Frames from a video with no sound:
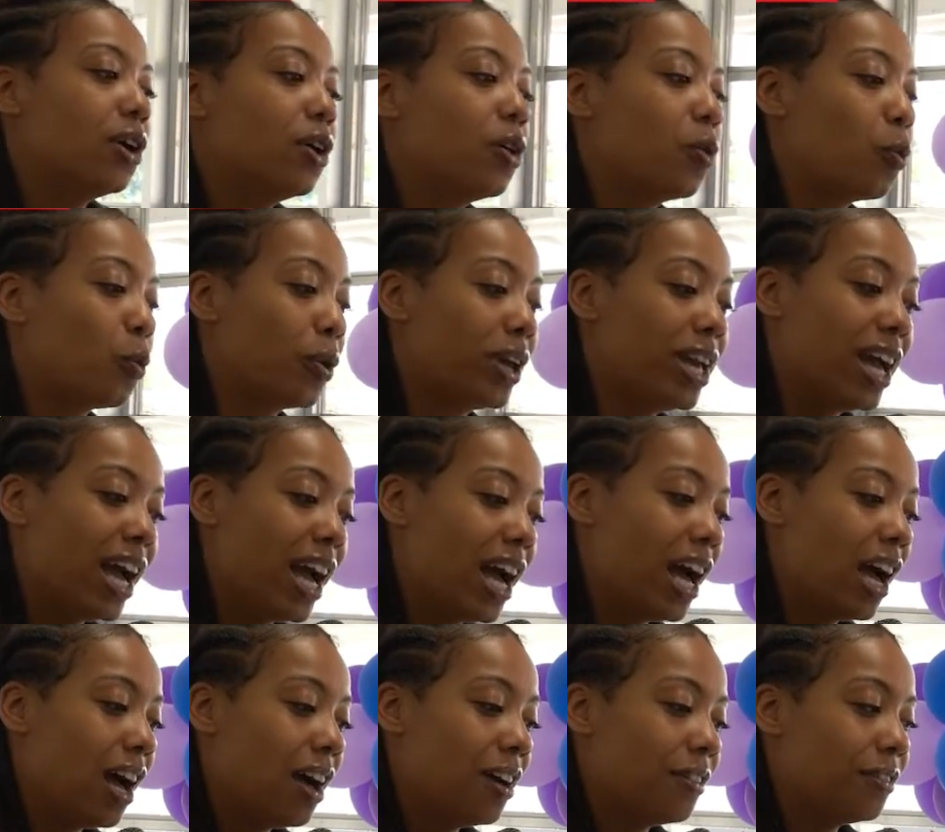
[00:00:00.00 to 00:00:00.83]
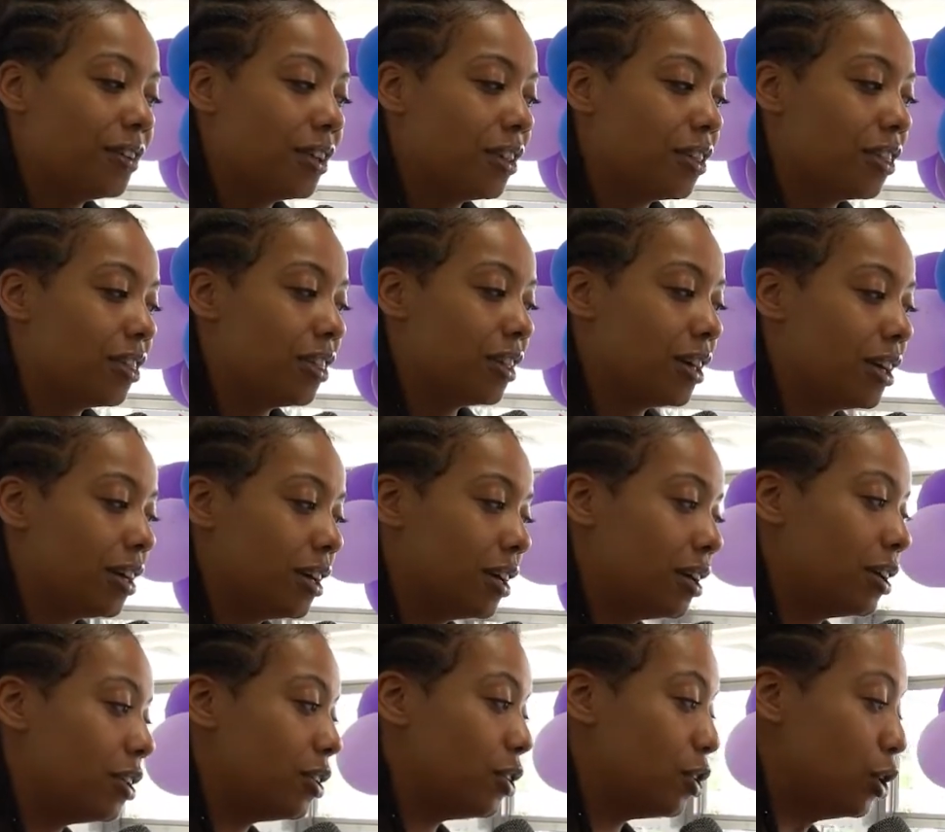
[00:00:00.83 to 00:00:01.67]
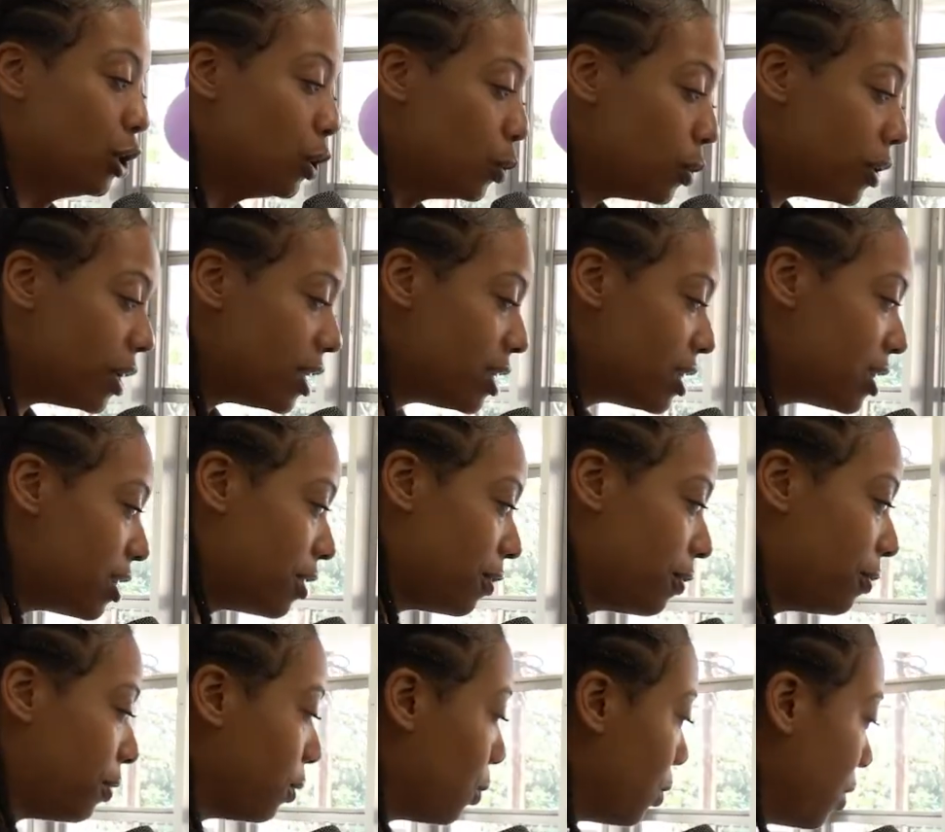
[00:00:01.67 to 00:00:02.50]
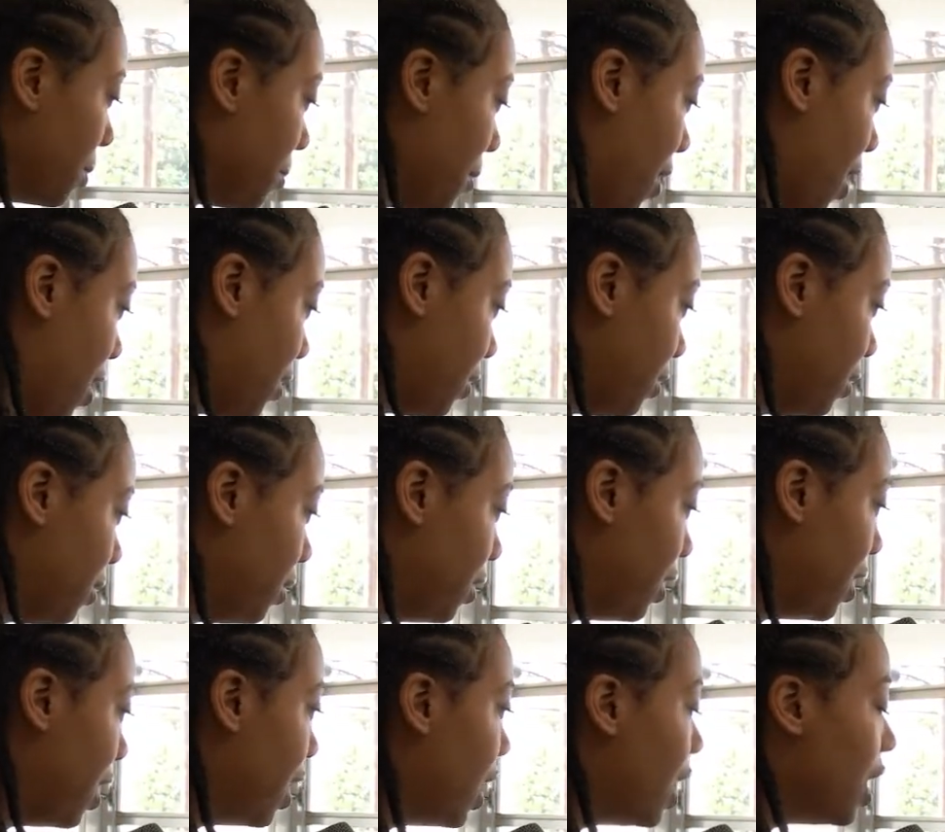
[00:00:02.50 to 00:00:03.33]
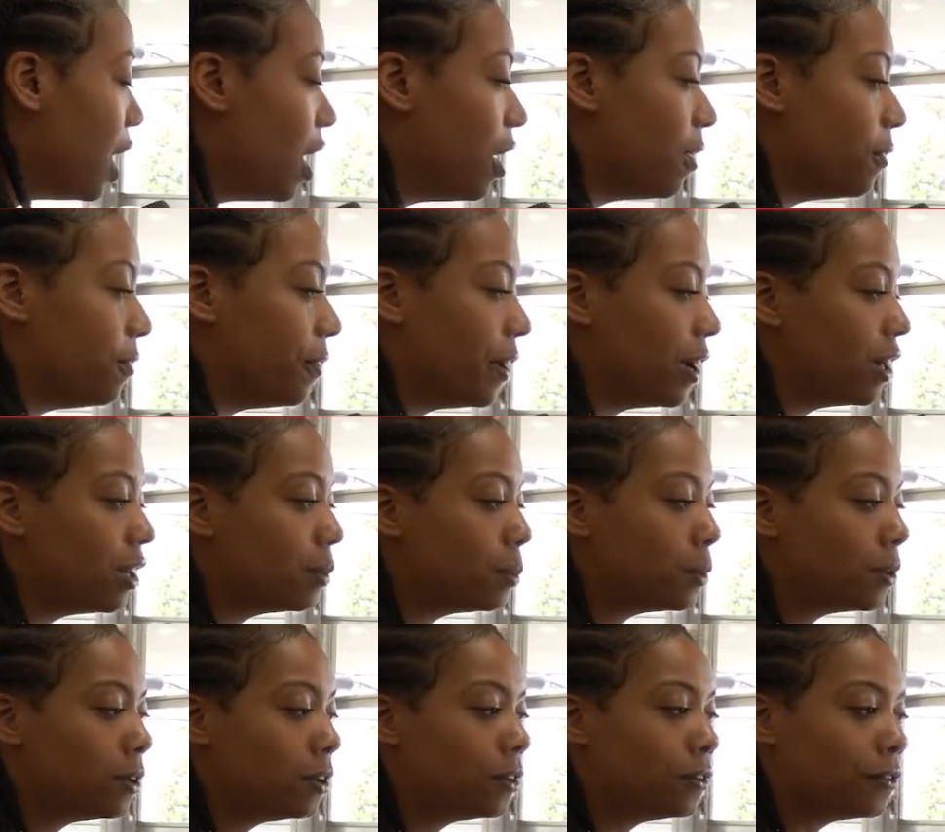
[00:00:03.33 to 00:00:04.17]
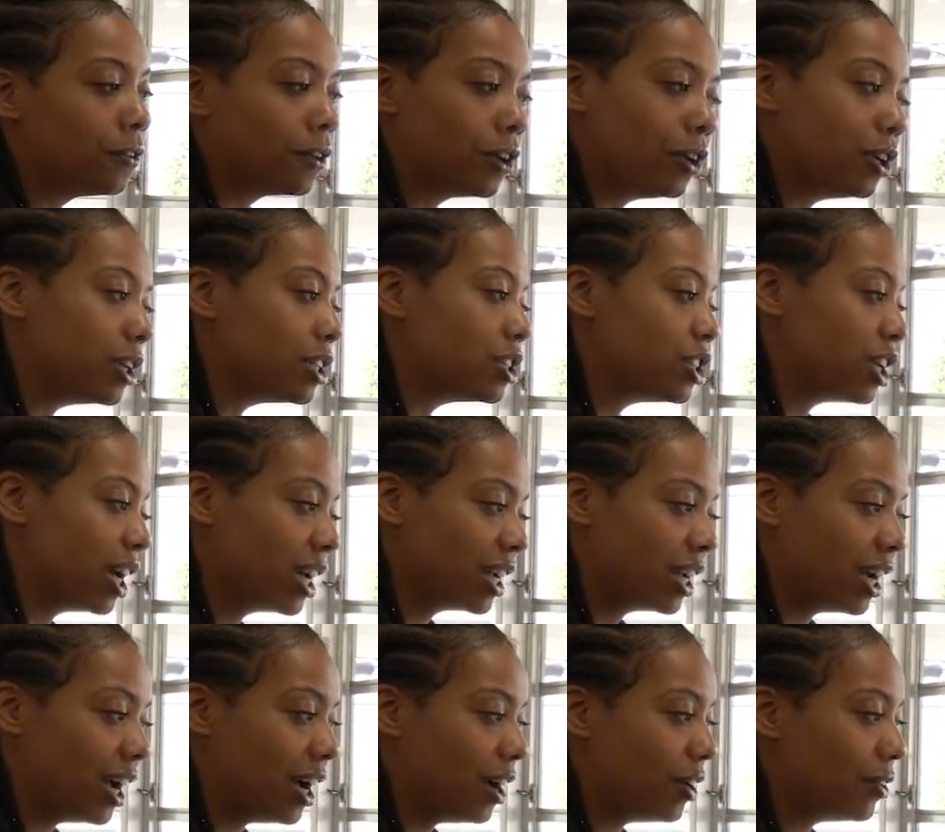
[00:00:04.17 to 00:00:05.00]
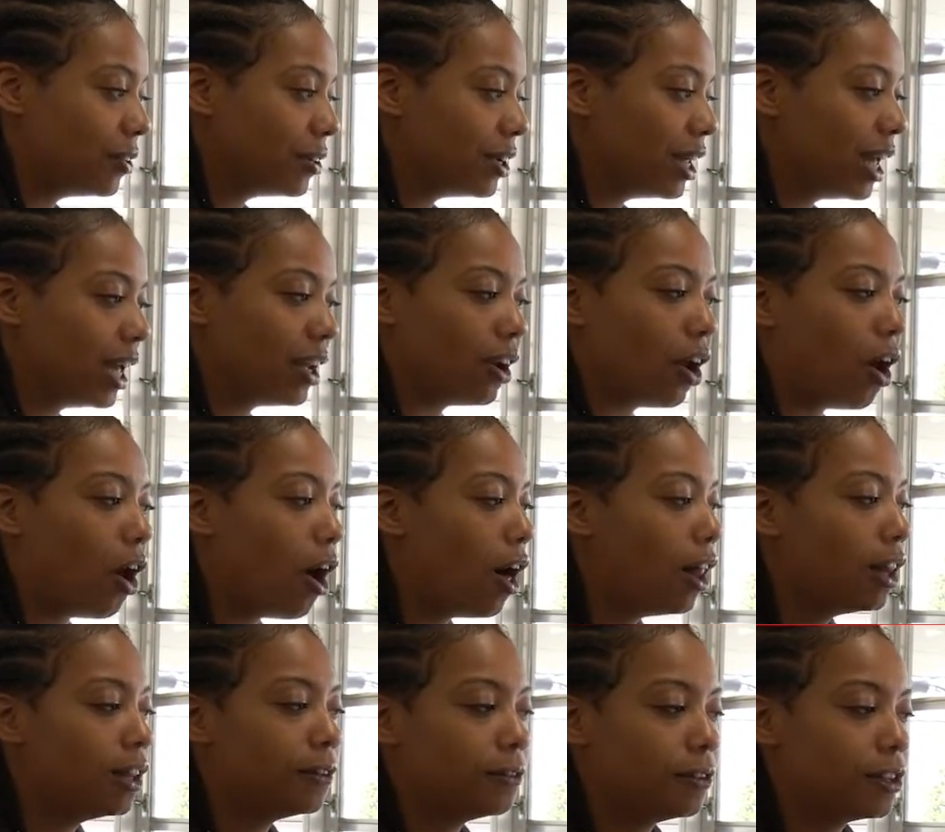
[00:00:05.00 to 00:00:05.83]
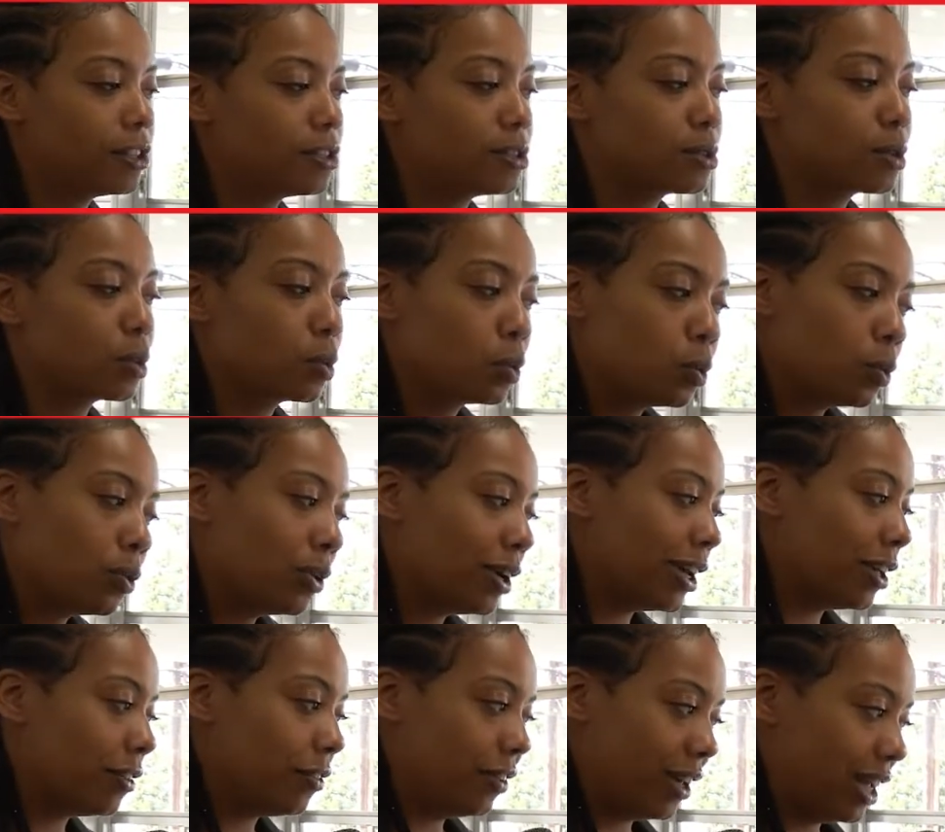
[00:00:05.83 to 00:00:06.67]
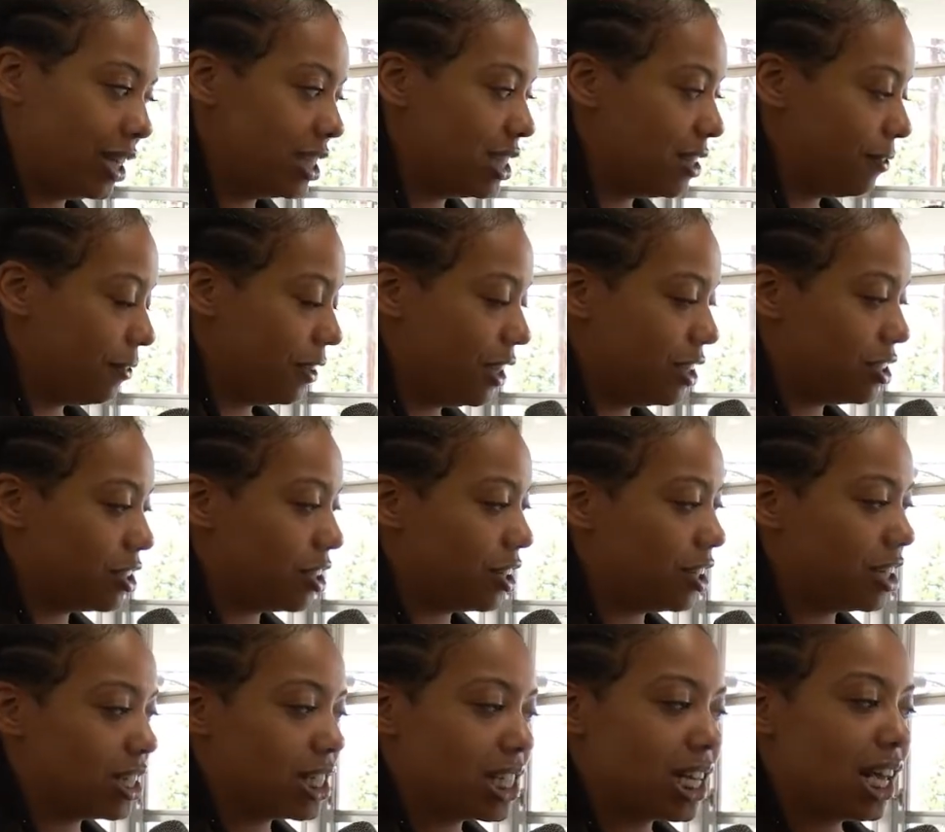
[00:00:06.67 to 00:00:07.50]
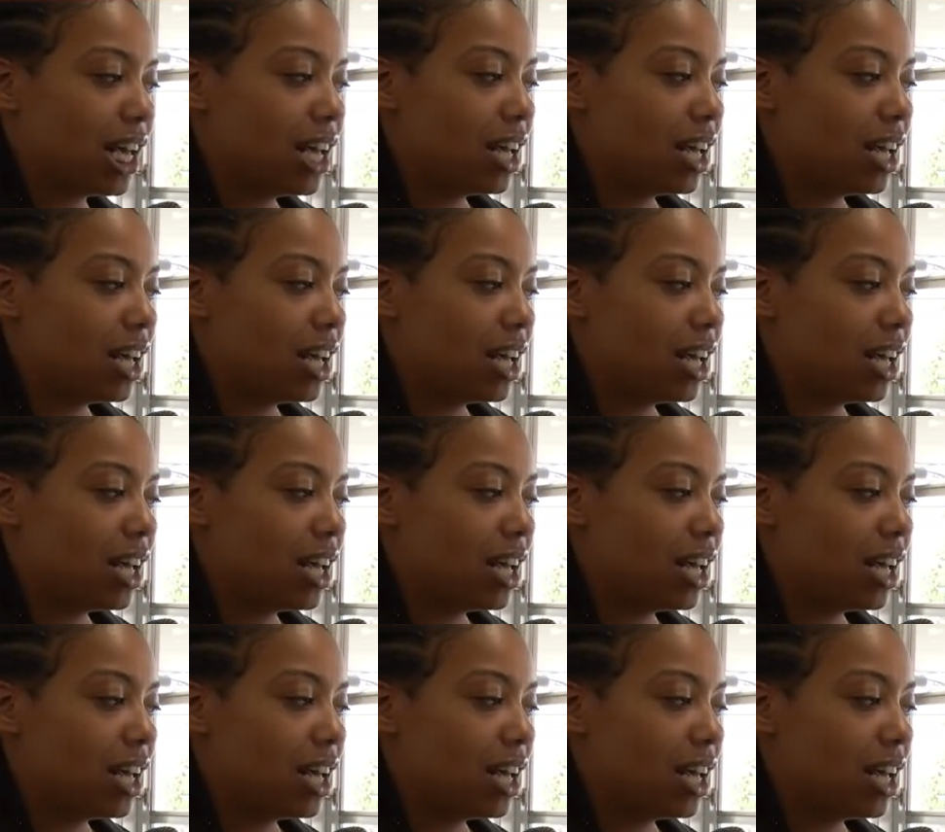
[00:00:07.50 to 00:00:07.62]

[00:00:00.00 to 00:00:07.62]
We have the newest floor model available for you to check out, and all of its cool advanced features